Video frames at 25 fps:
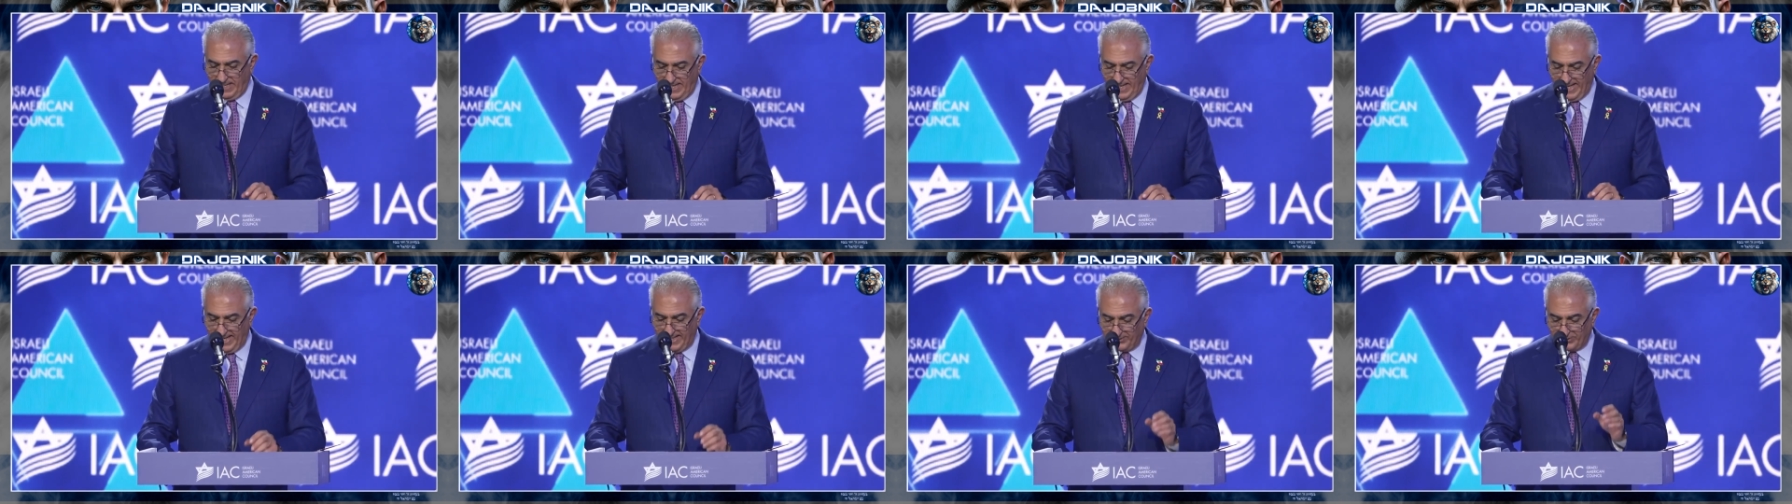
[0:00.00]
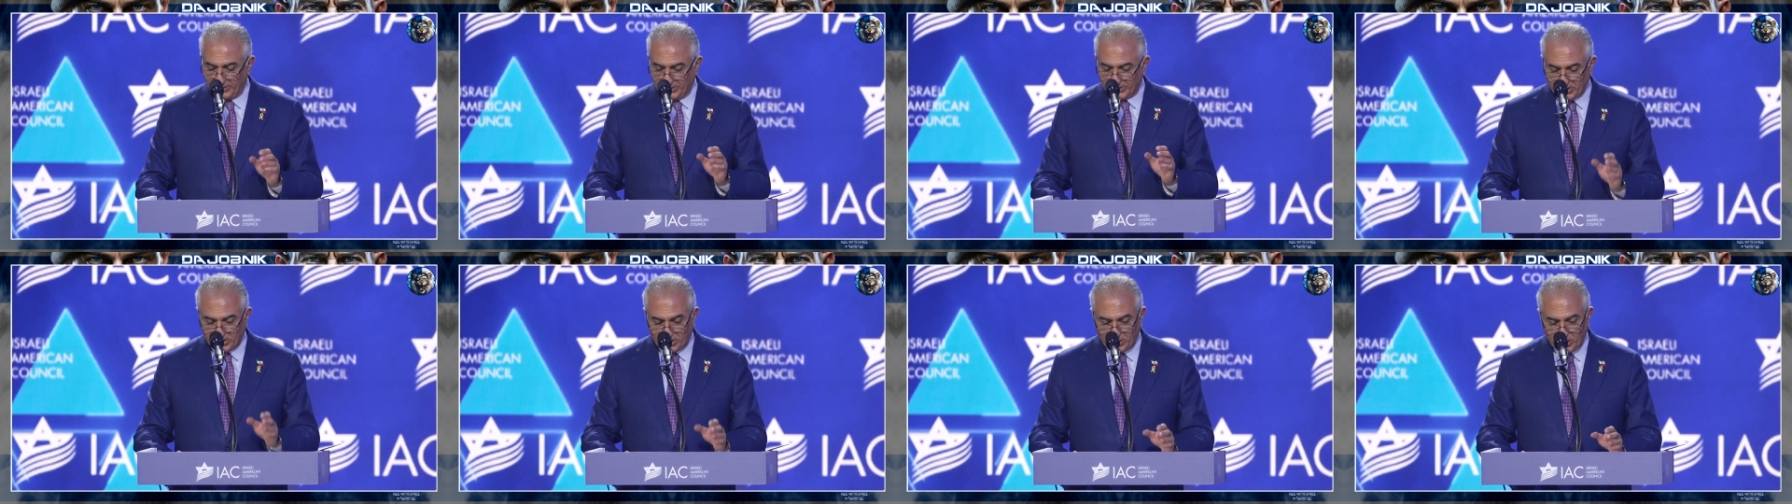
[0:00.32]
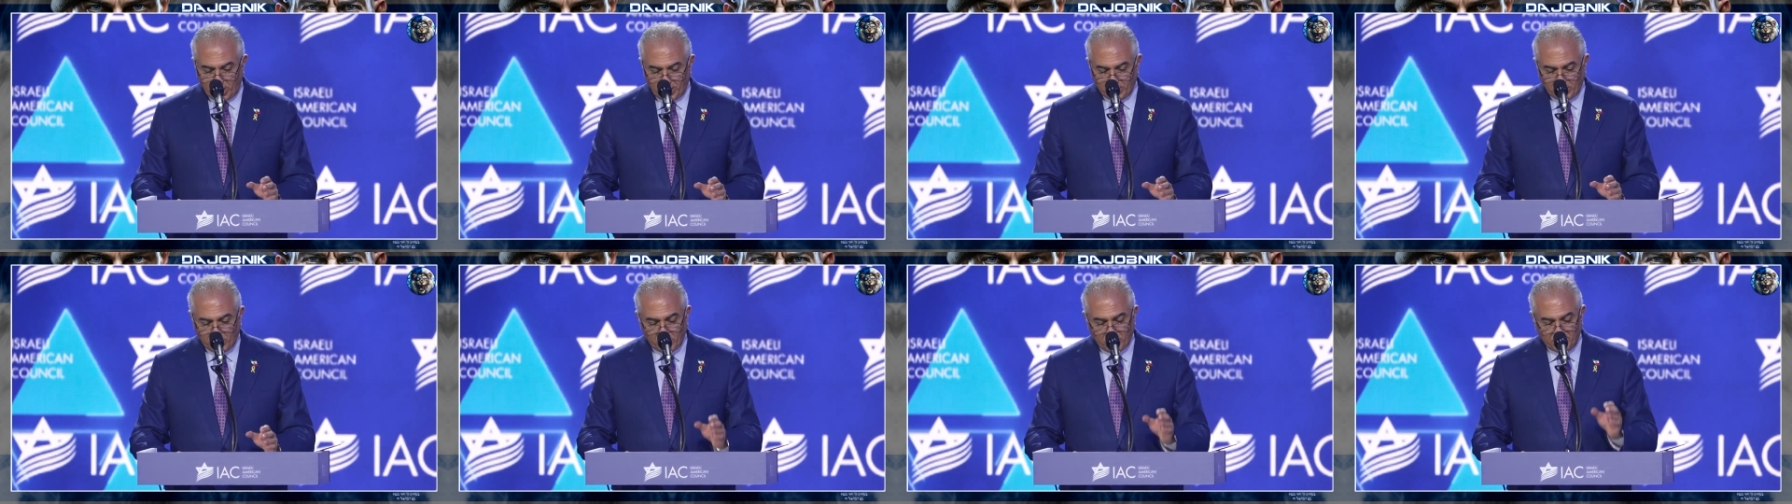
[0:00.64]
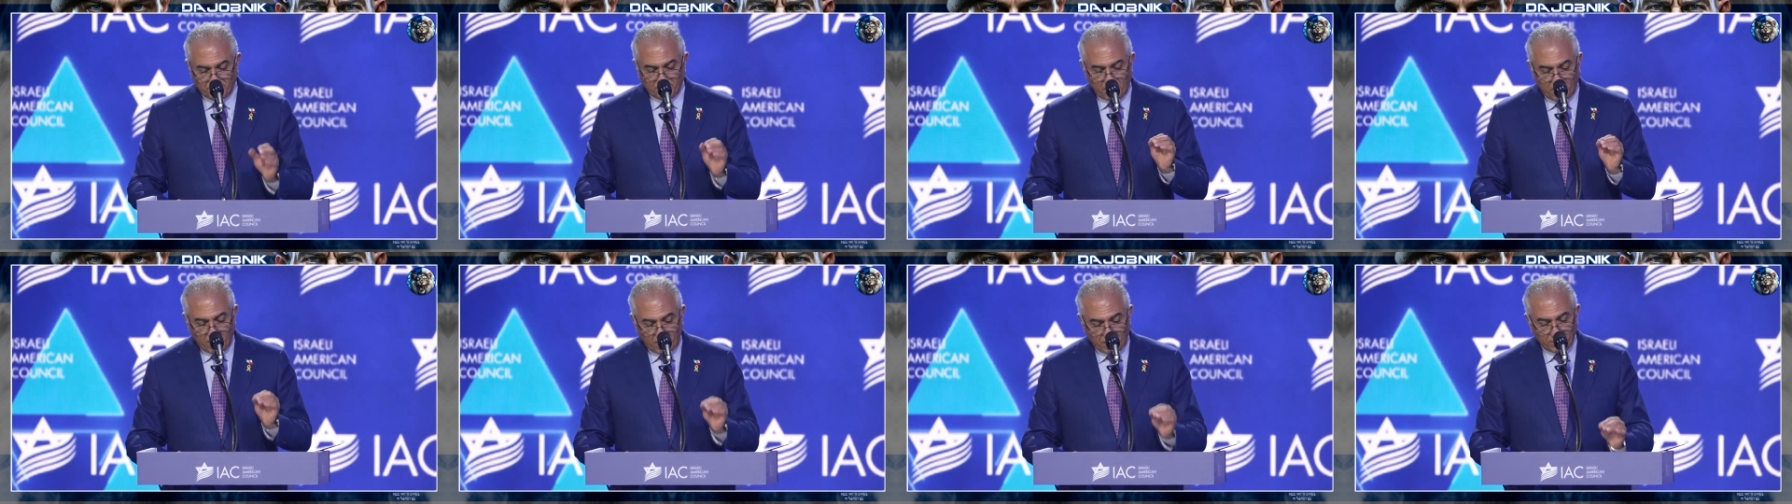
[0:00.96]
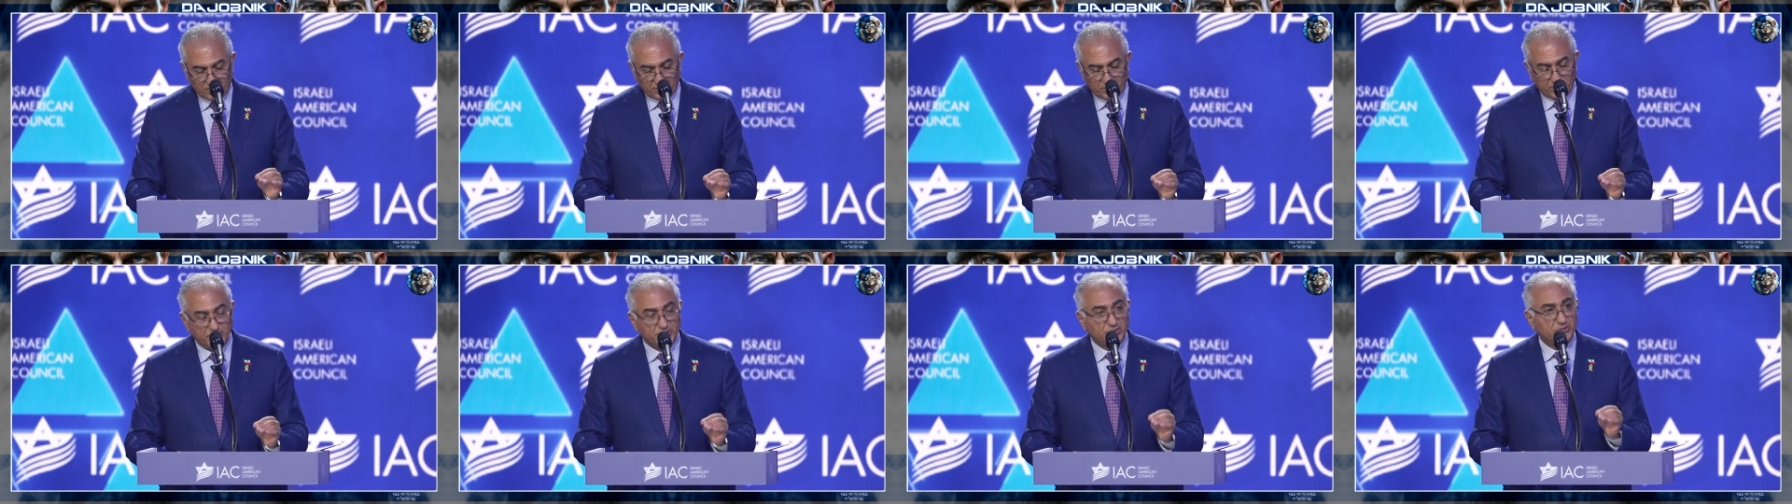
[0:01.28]
and the slaughter of
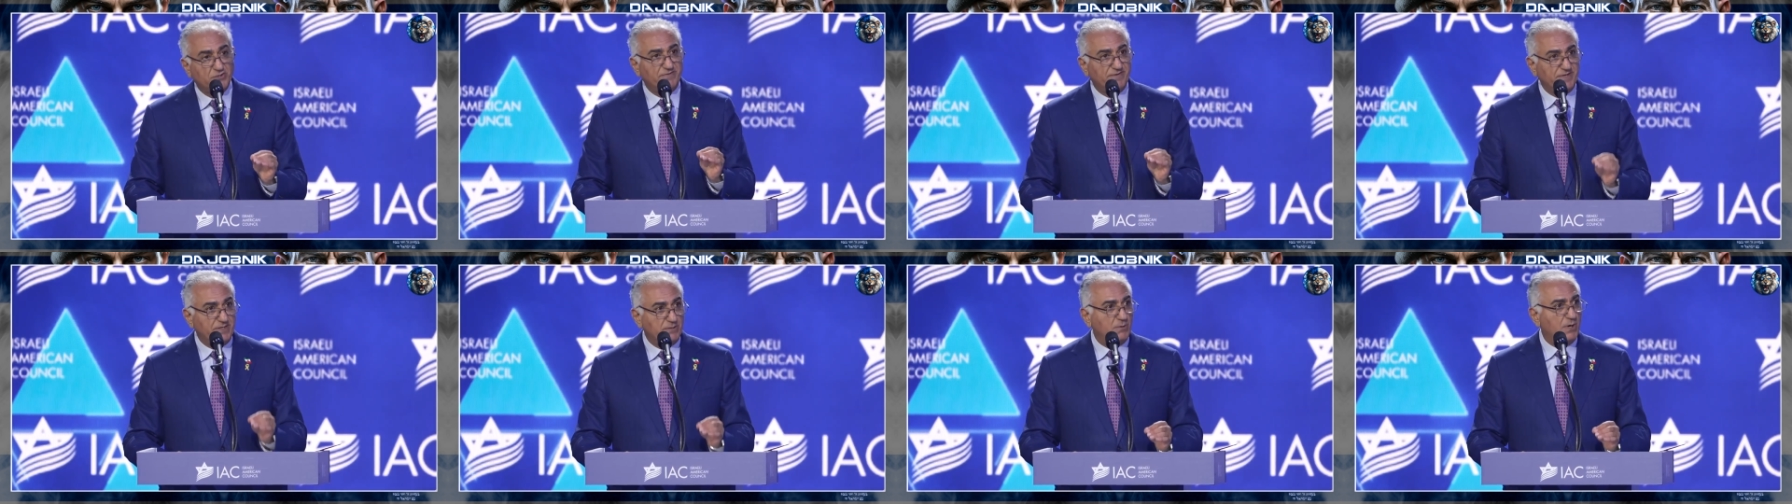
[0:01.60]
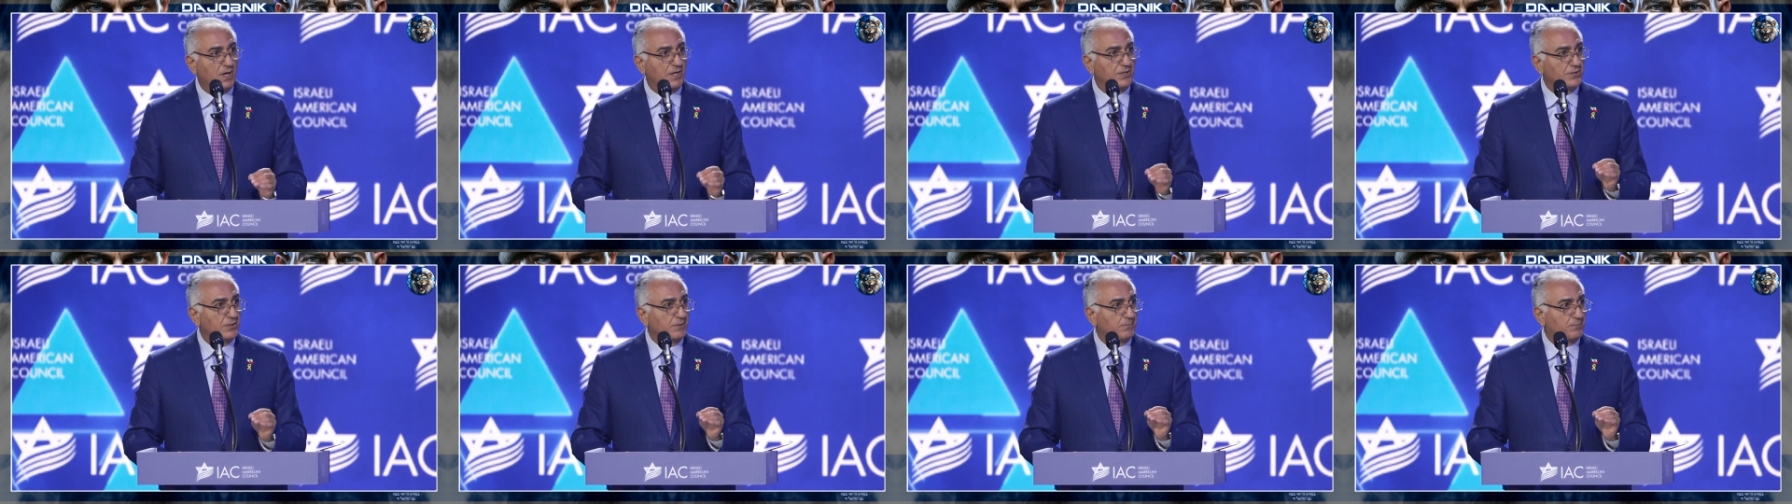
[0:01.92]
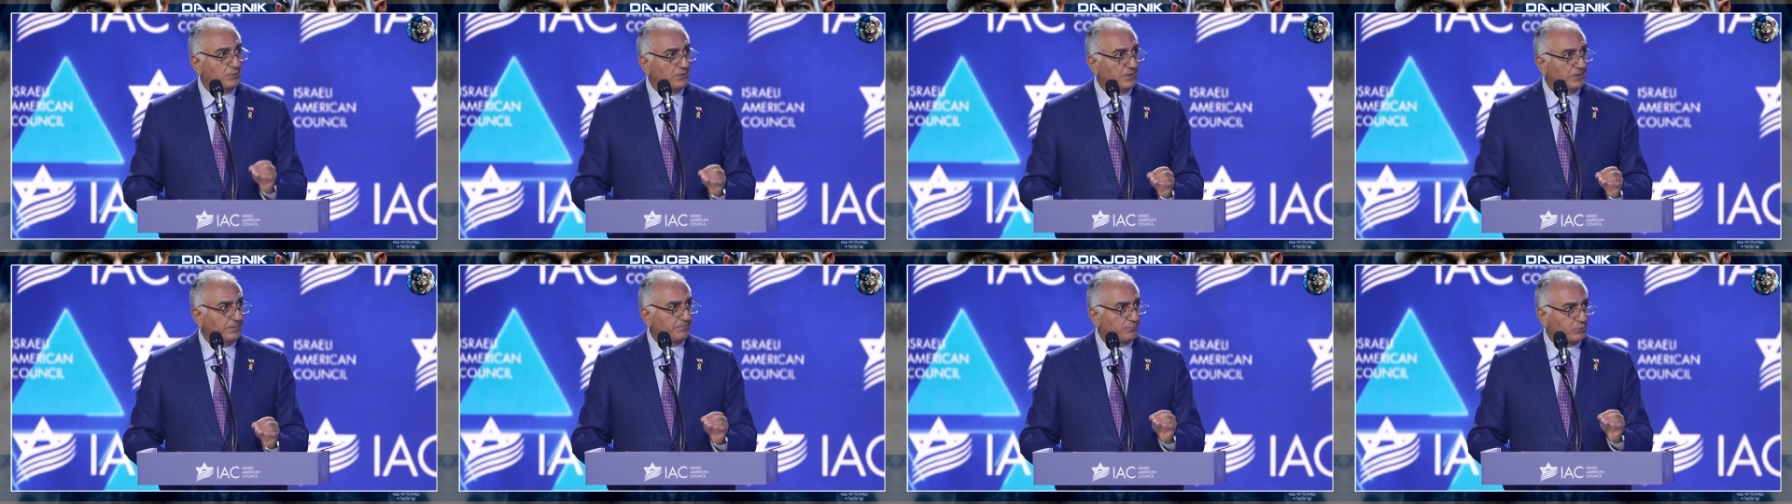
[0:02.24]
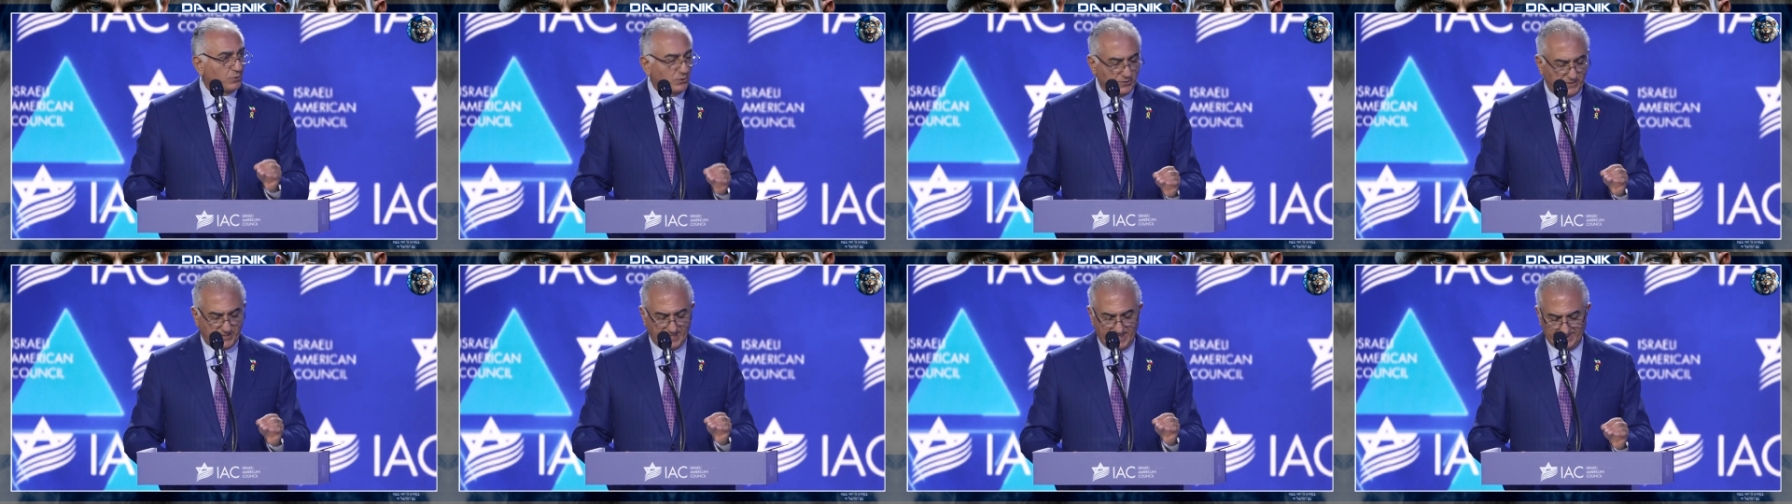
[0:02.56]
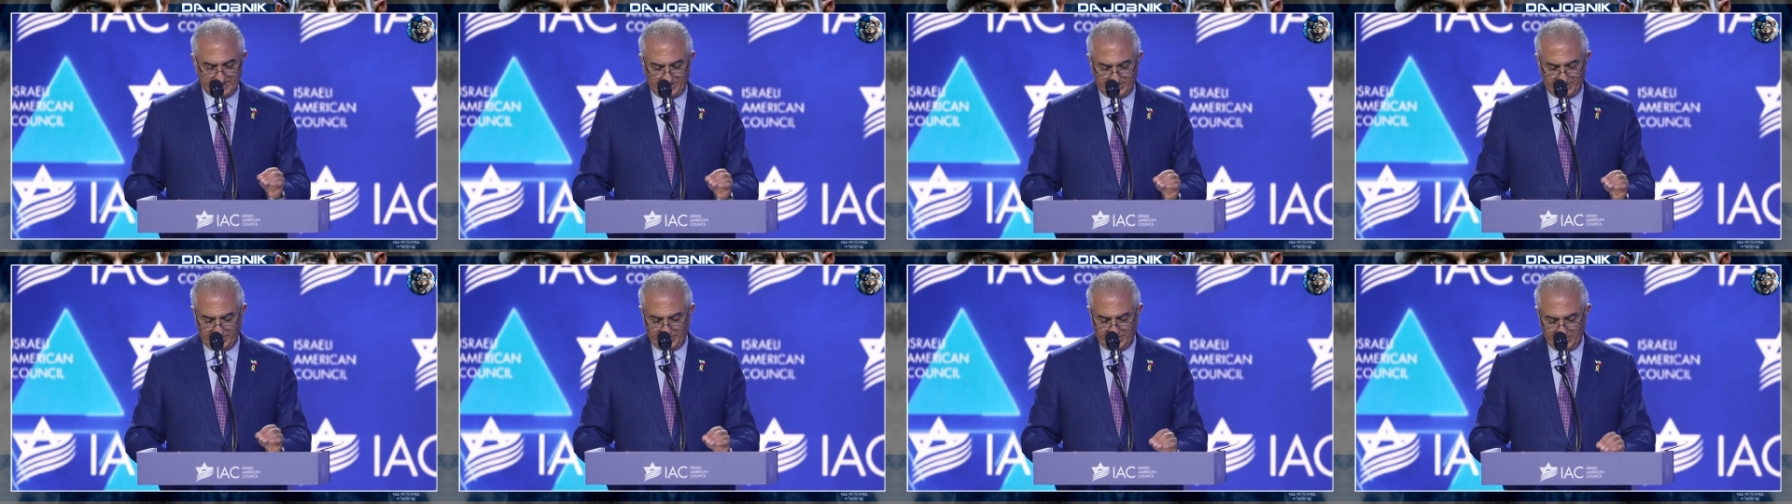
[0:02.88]
hundreds of Iranian
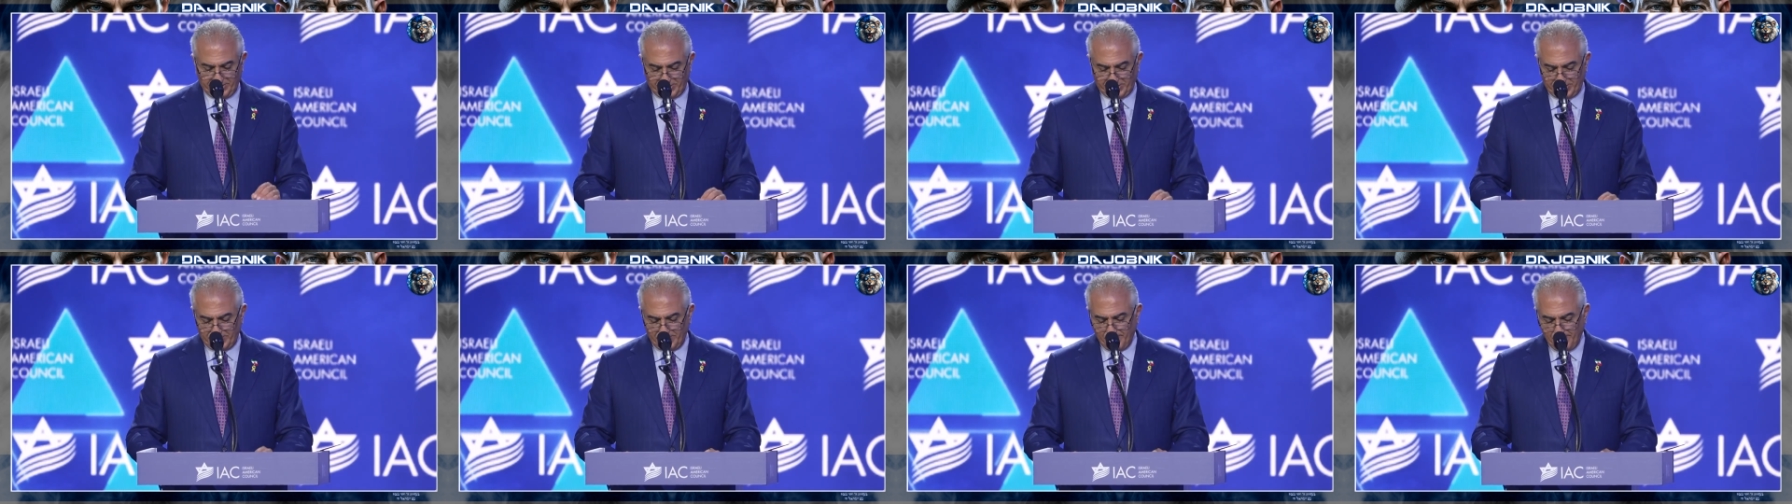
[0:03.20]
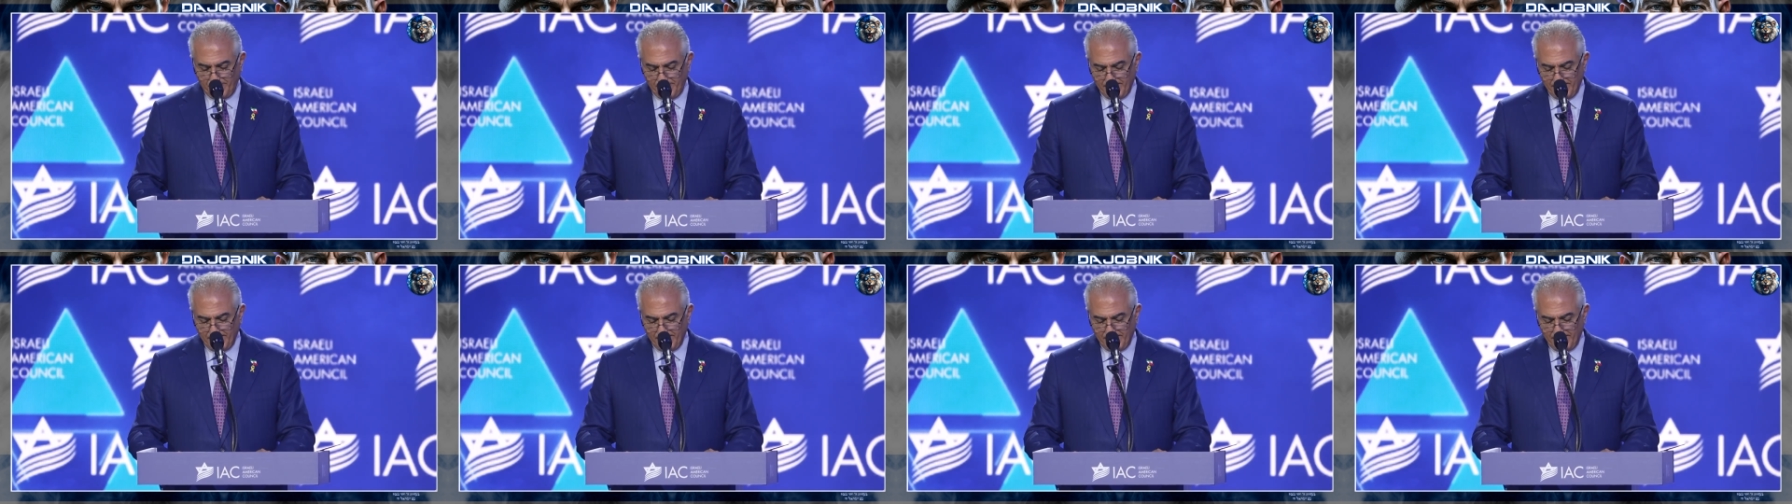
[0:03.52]
protesters,